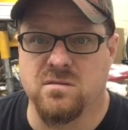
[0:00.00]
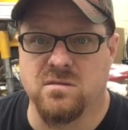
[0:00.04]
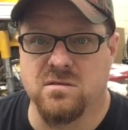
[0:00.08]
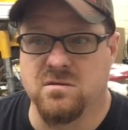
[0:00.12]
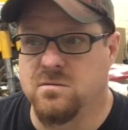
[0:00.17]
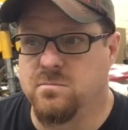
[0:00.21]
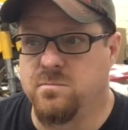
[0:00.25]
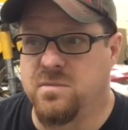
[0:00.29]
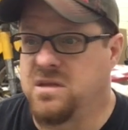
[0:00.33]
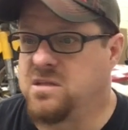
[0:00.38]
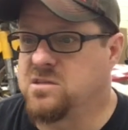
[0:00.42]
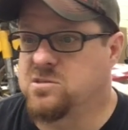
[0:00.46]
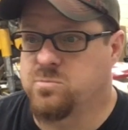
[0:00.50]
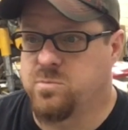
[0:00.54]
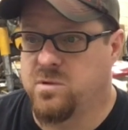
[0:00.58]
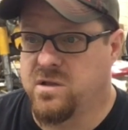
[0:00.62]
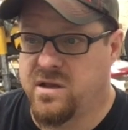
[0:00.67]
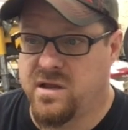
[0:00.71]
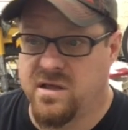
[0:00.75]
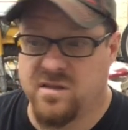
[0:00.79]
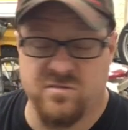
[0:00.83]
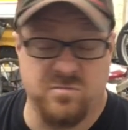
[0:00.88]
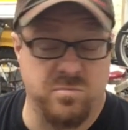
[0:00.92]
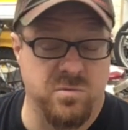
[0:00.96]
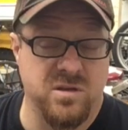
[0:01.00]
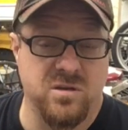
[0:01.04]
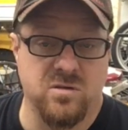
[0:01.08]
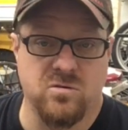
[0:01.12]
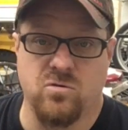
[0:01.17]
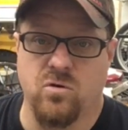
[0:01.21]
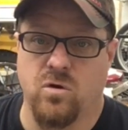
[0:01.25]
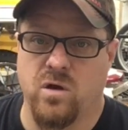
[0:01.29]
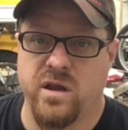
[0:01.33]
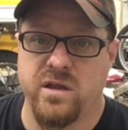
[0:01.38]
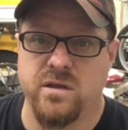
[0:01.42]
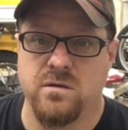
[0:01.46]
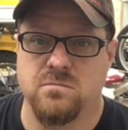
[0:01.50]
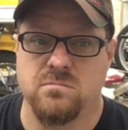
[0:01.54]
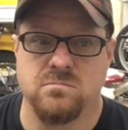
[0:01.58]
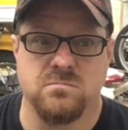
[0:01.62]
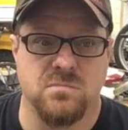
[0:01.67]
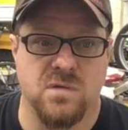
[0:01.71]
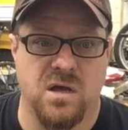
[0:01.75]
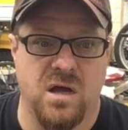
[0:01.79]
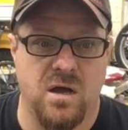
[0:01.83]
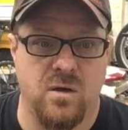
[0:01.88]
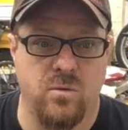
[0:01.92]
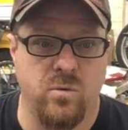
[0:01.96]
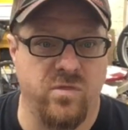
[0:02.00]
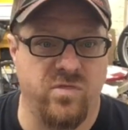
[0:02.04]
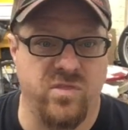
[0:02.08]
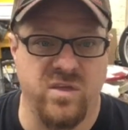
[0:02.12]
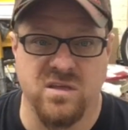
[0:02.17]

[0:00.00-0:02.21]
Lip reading: The mini split has been great with